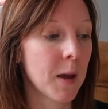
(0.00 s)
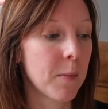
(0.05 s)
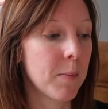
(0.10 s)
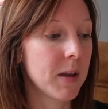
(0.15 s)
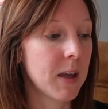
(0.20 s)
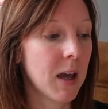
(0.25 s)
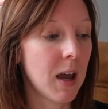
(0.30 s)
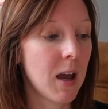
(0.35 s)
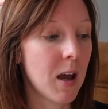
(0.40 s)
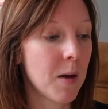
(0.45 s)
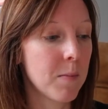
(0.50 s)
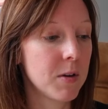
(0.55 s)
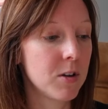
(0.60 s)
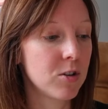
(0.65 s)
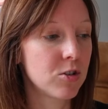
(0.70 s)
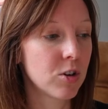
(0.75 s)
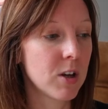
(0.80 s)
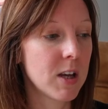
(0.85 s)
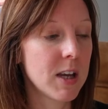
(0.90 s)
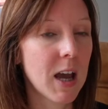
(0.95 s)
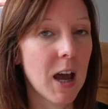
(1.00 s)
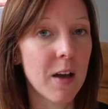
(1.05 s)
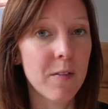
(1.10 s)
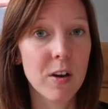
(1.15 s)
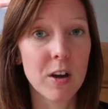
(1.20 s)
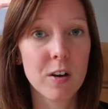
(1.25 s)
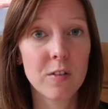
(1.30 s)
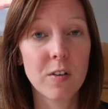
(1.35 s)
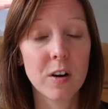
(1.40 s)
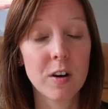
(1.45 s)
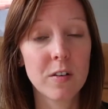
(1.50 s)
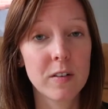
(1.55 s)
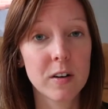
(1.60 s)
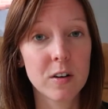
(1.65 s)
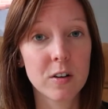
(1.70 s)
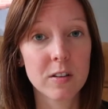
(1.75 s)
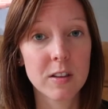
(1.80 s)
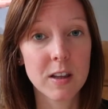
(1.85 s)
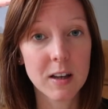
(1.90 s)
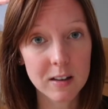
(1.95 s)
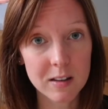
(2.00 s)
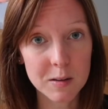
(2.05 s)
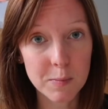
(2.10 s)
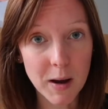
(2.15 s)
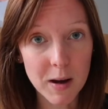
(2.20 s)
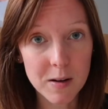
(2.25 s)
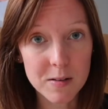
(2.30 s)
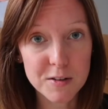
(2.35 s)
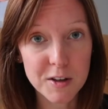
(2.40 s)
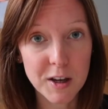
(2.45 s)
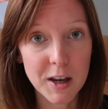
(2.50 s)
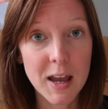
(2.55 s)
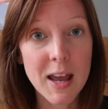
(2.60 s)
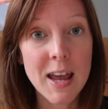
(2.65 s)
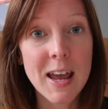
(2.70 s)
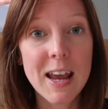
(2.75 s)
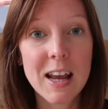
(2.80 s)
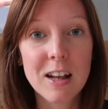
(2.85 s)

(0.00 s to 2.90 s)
But yeah, I'm enjoying it. I've heard very, very good things about it.